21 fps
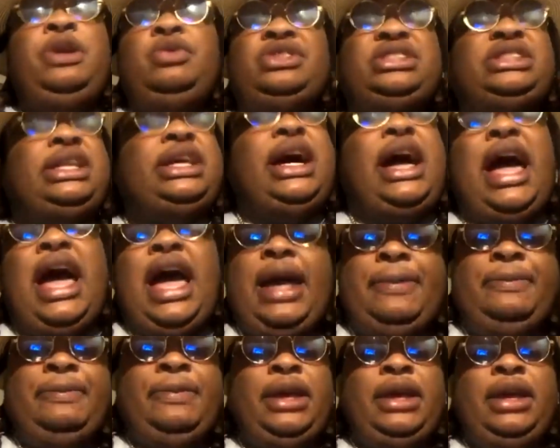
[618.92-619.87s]
still hot.
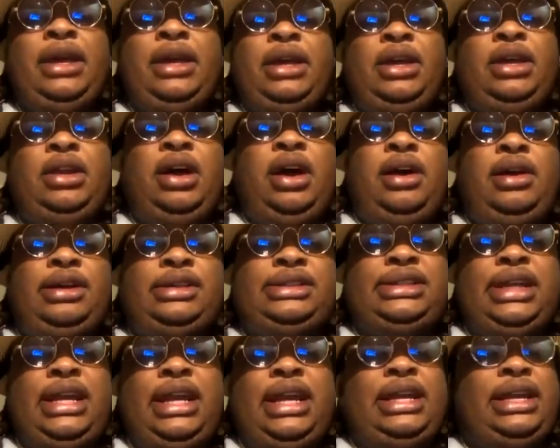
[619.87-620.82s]
You know
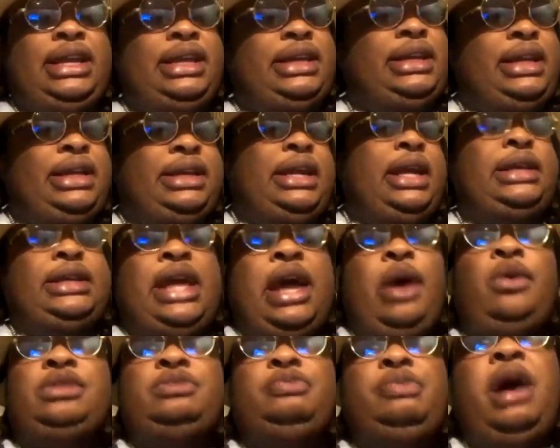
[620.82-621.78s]
what I'm saying? And that
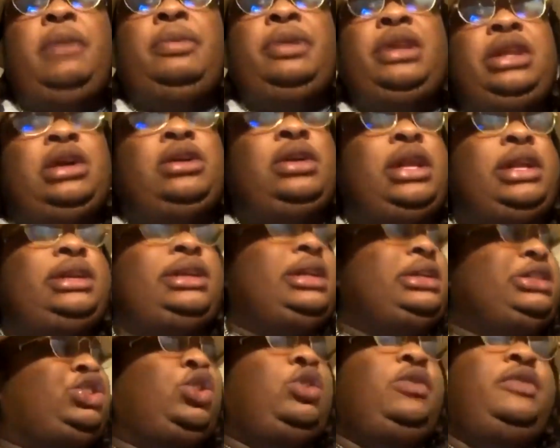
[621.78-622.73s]
was bumping, you know, the
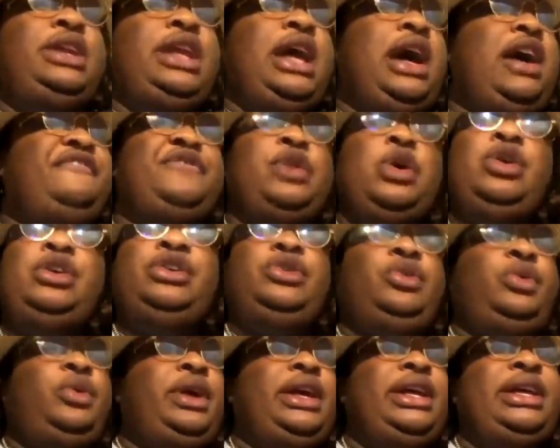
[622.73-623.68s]
Juvenile 4
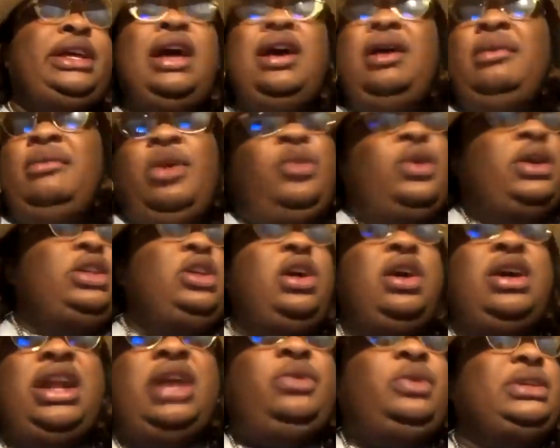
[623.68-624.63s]
Degrees. But when you
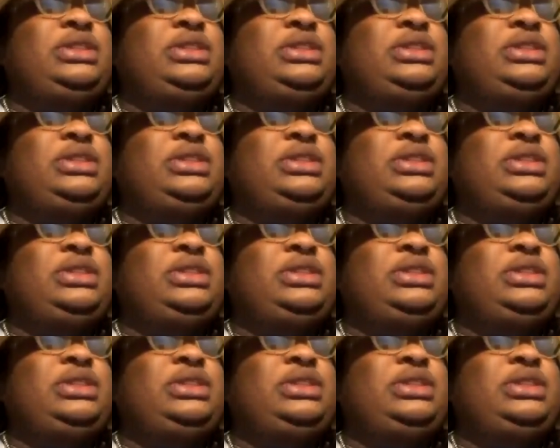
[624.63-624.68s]
heard it was